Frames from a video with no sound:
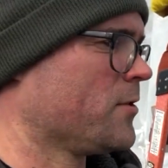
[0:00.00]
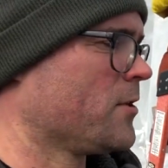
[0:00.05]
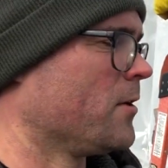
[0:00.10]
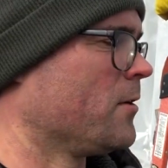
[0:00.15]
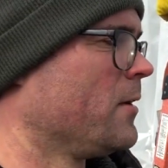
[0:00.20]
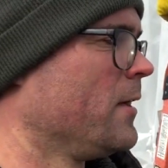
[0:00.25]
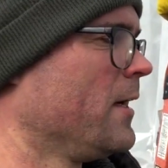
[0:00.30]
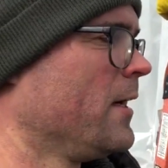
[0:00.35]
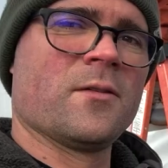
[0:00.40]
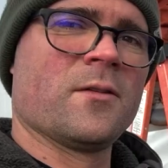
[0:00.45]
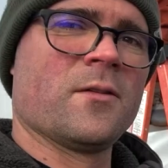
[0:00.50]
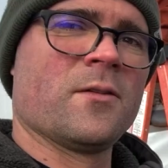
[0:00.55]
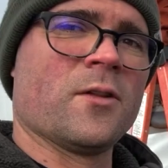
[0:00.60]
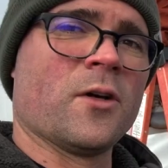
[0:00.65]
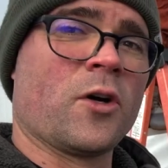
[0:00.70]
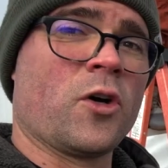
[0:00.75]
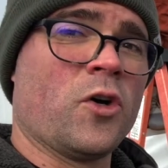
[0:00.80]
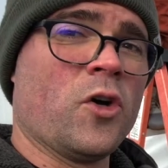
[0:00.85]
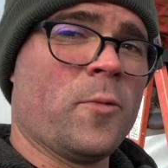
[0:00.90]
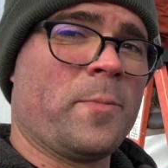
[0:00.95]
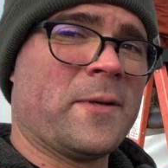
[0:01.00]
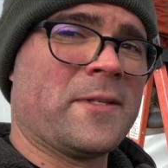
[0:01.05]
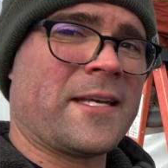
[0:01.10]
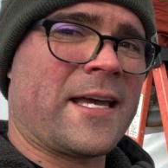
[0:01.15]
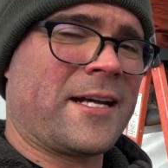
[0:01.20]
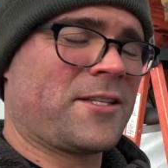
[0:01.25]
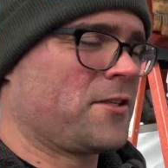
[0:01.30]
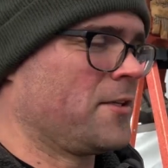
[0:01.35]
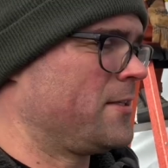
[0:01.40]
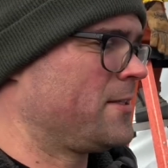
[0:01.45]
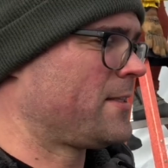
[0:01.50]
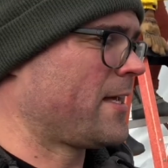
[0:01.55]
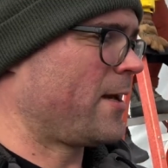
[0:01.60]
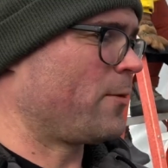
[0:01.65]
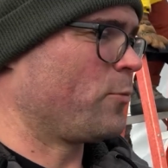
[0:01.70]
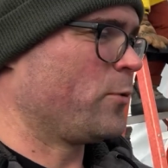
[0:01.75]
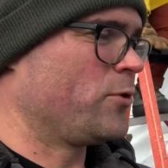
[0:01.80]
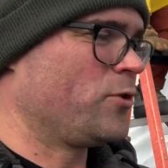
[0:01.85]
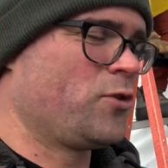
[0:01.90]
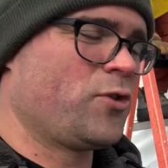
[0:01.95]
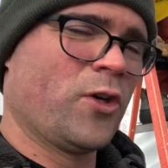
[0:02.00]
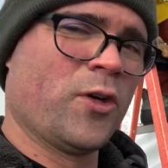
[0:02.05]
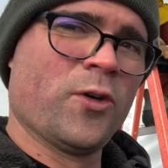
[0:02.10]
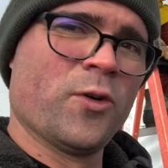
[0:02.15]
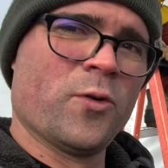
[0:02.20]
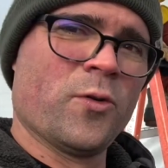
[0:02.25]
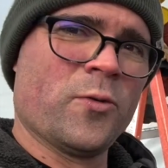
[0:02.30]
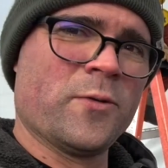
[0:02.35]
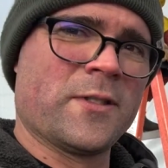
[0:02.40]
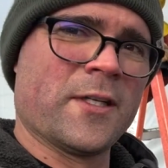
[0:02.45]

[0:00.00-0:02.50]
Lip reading: So the coop is actually sent with two